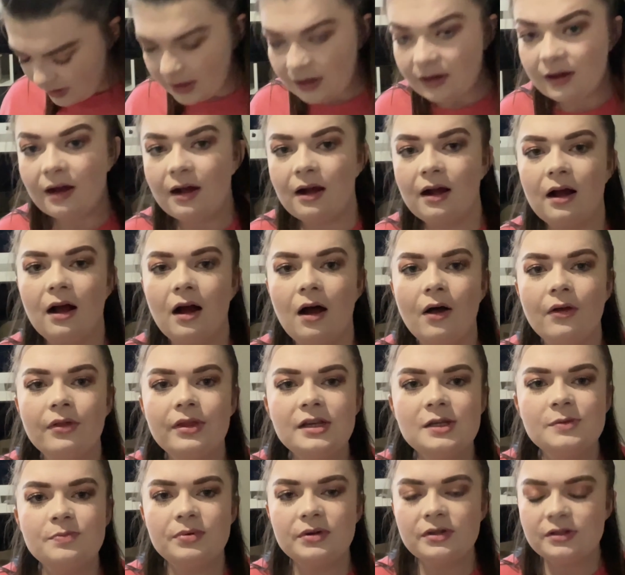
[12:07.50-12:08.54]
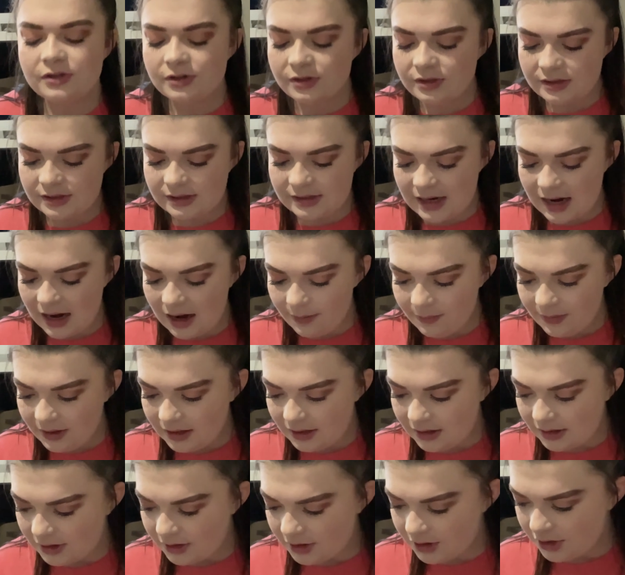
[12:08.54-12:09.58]
got all these books are
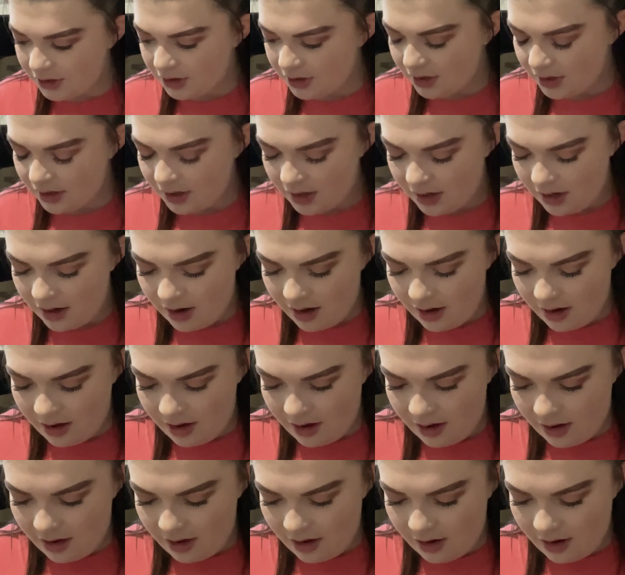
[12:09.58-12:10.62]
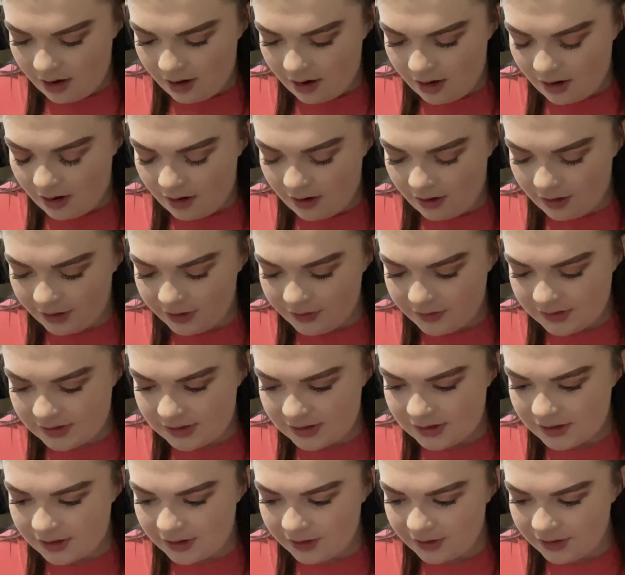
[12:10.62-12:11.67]
damaged. Are you
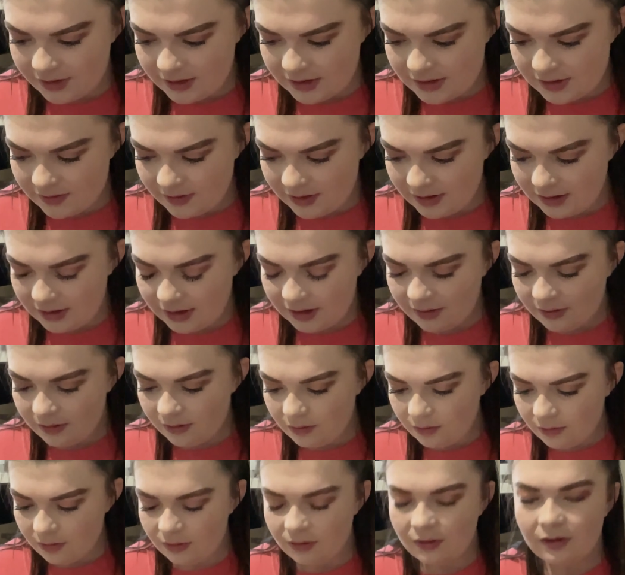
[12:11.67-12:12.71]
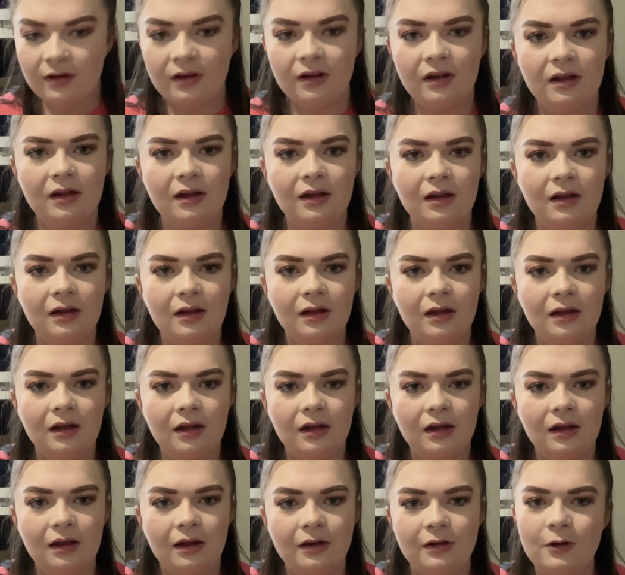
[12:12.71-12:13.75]
serious right now?
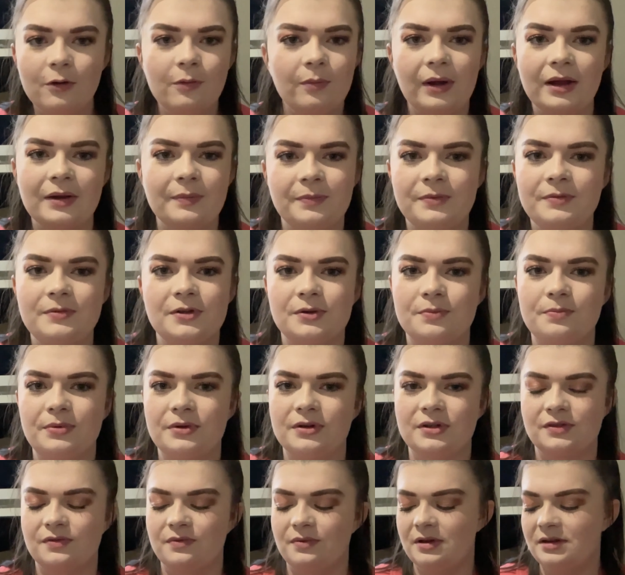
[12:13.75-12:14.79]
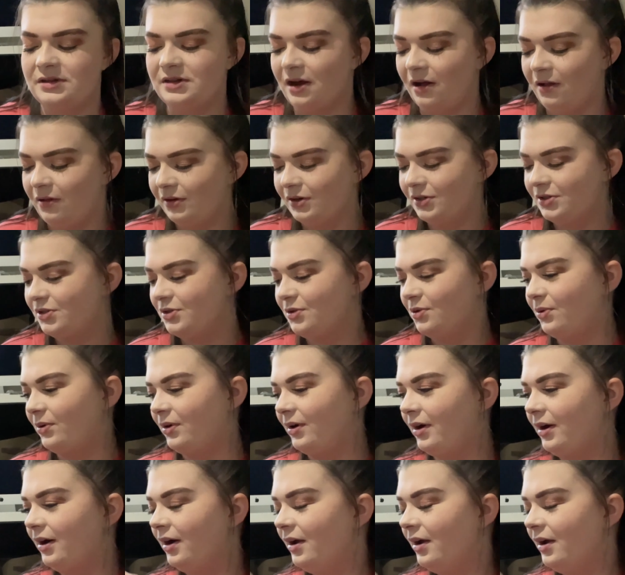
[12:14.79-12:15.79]
Don't buy books from the dollar store.